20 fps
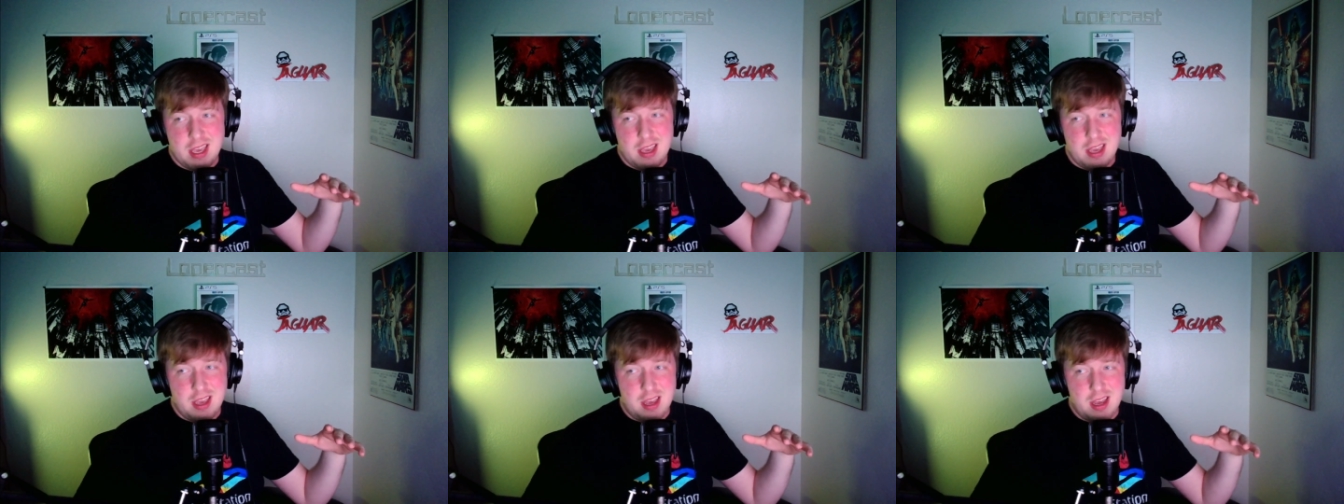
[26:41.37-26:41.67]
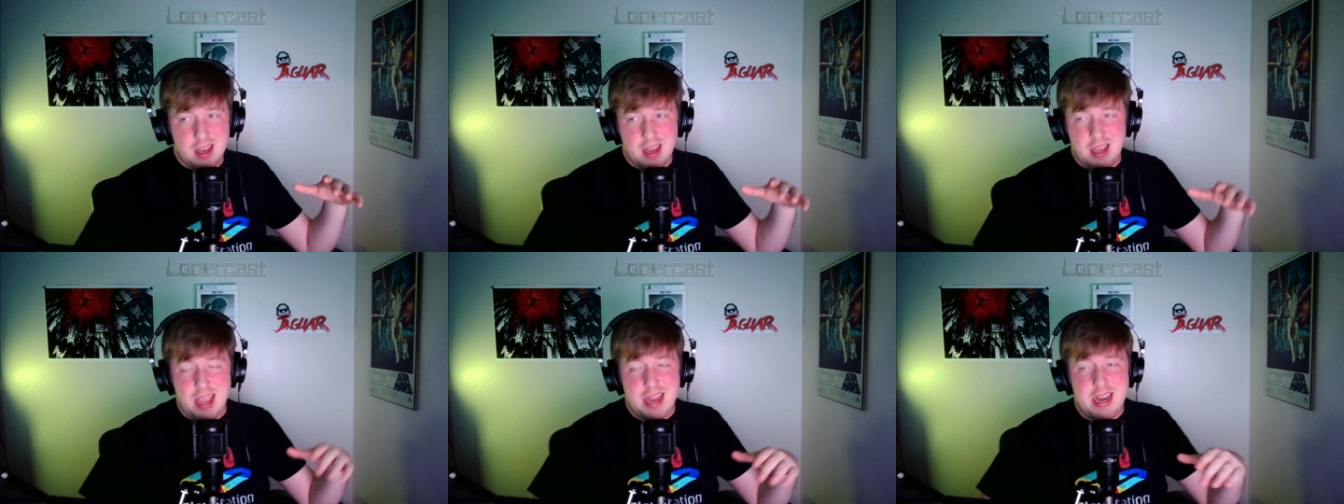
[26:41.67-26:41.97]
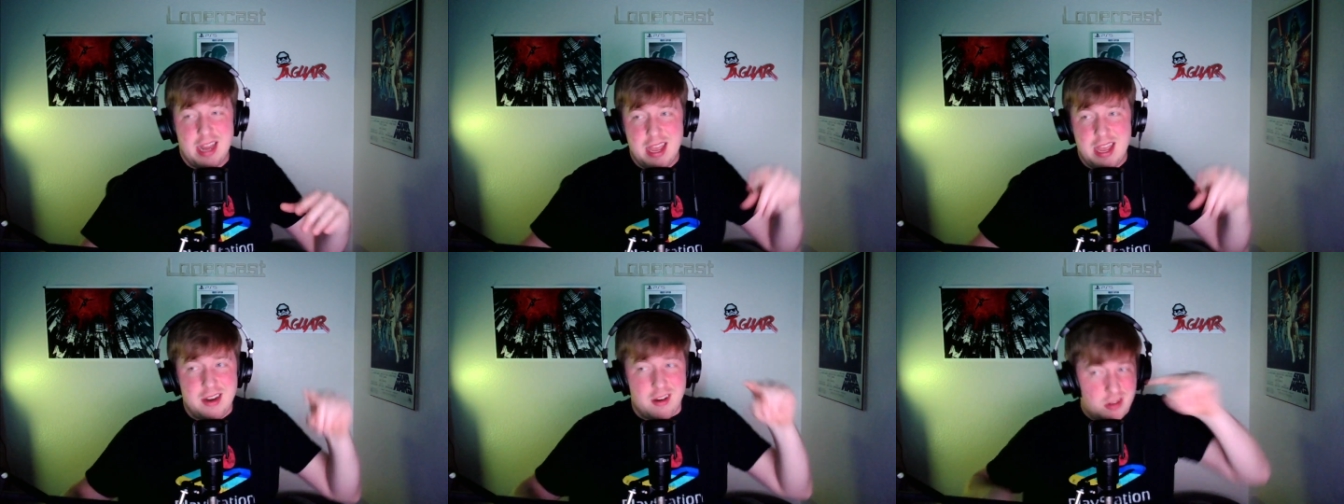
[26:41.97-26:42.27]
Uh, and,
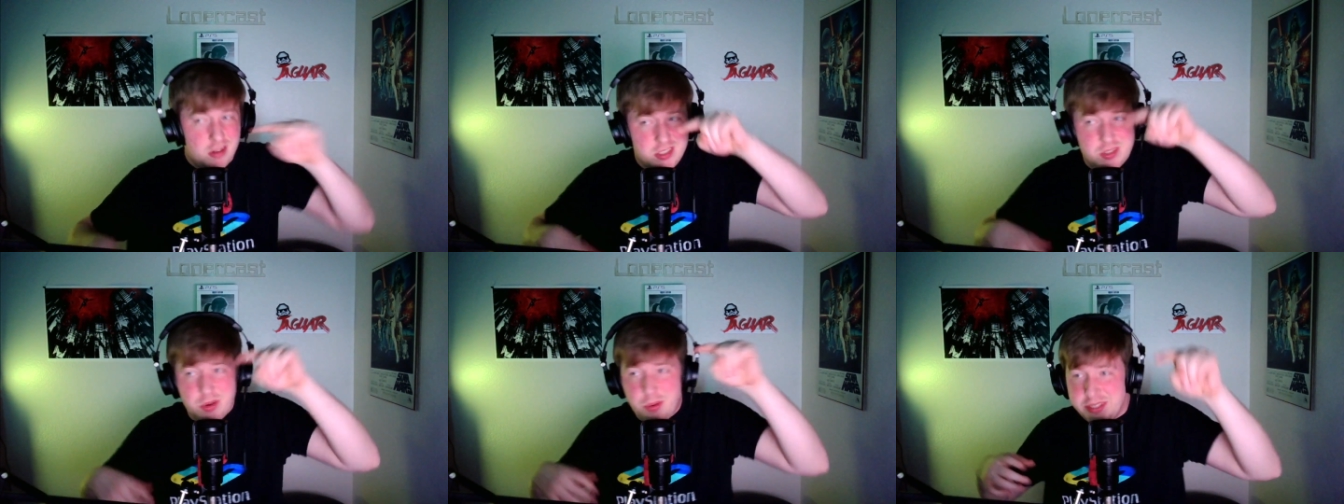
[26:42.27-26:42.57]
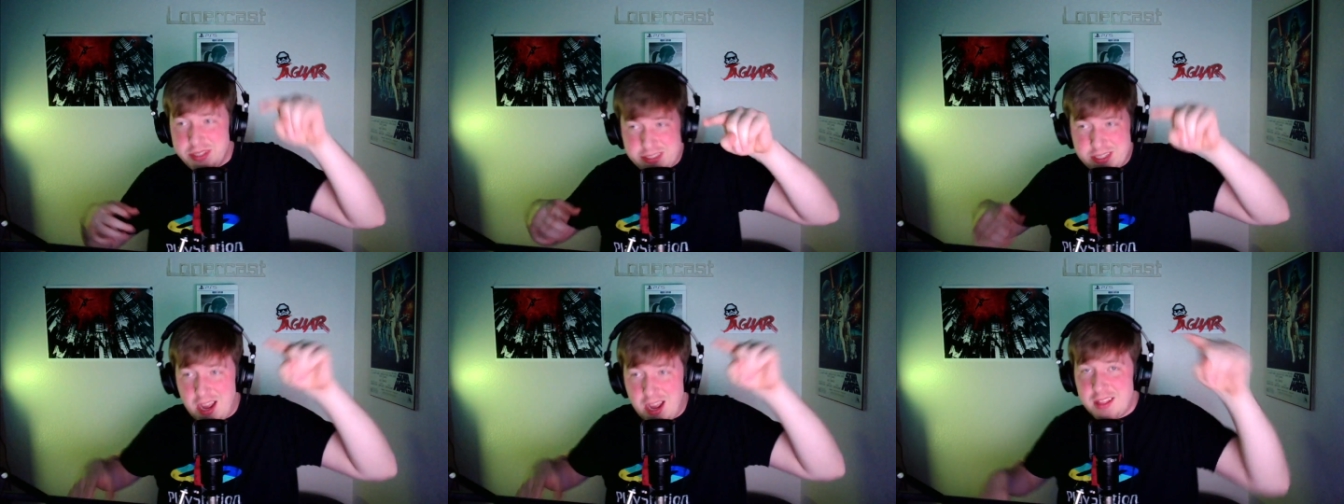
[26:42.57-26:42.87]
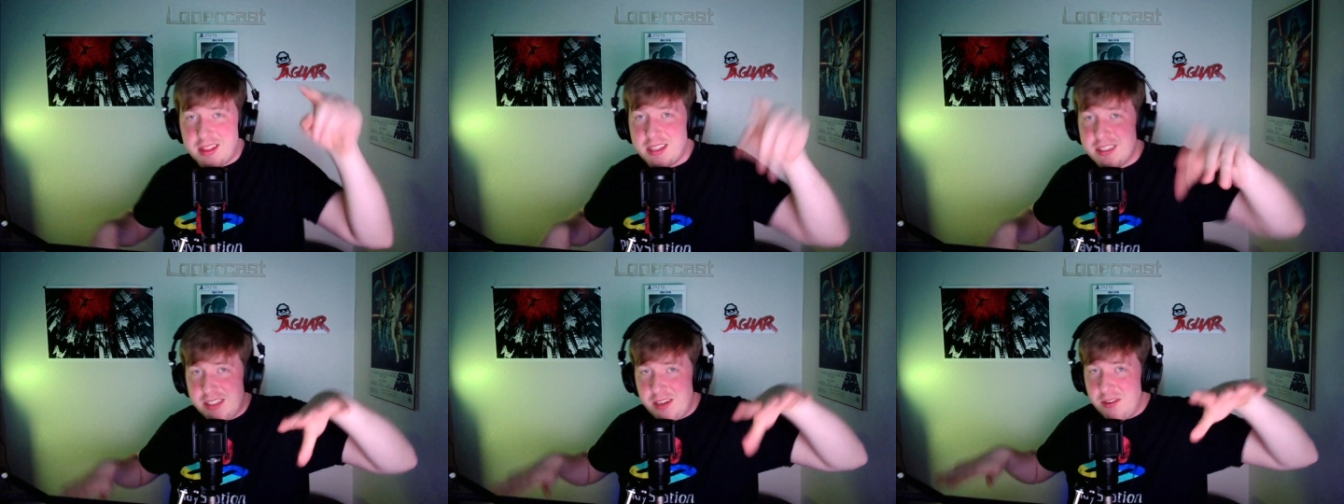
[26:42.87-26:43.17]
and also, it's not
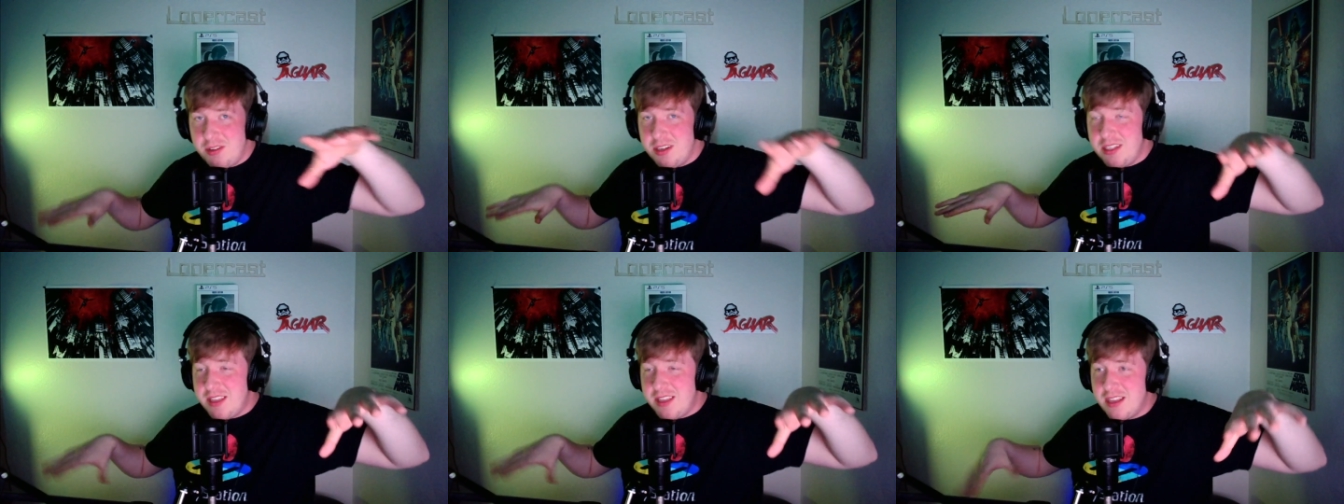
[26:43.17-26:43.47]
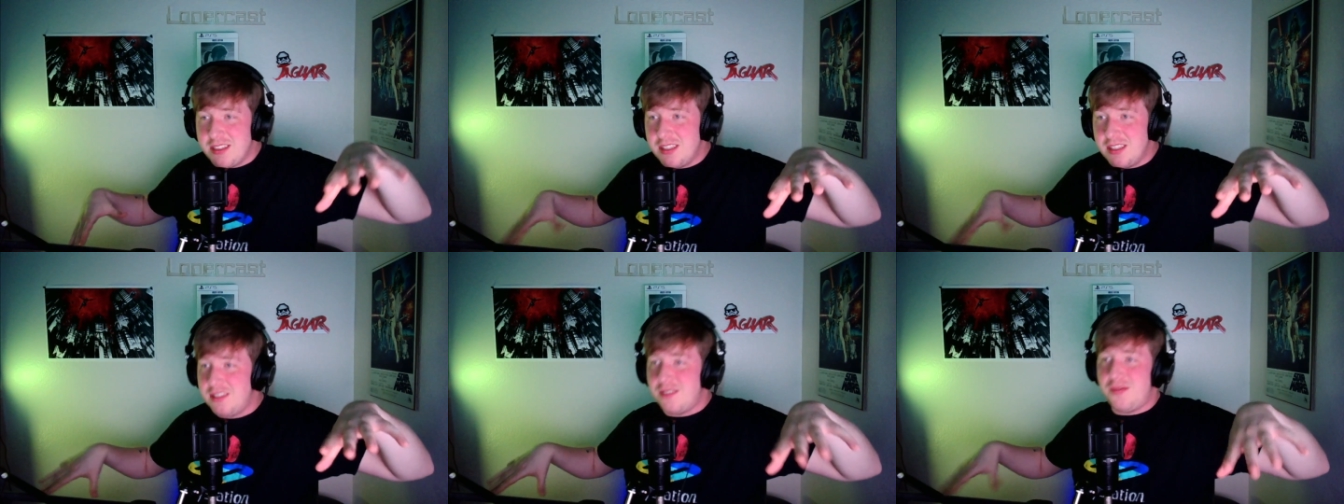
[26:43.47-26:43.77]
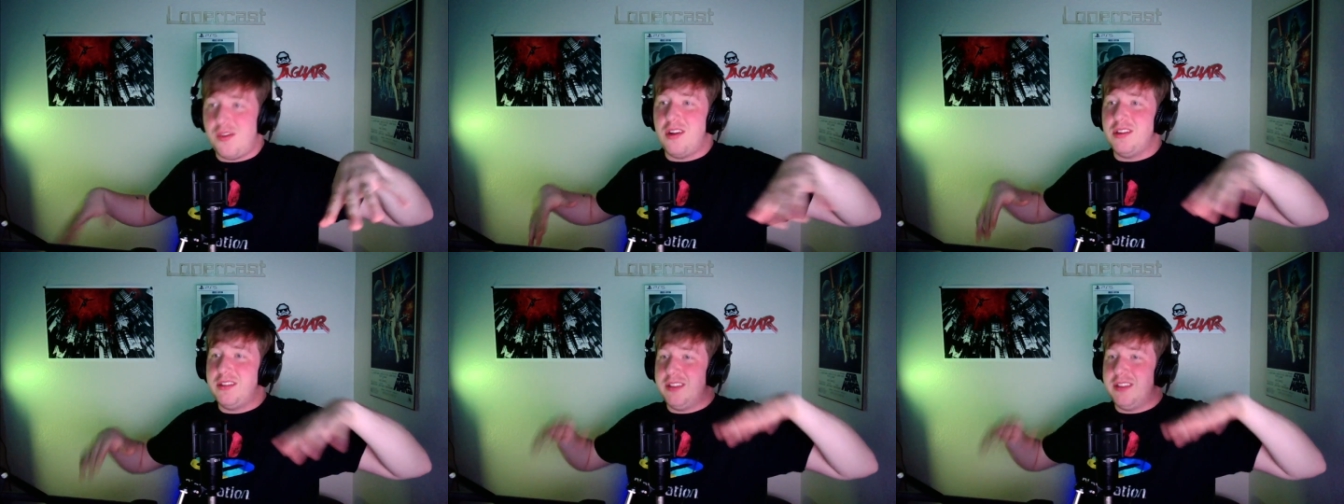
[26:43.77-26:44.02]
the Series S's fault.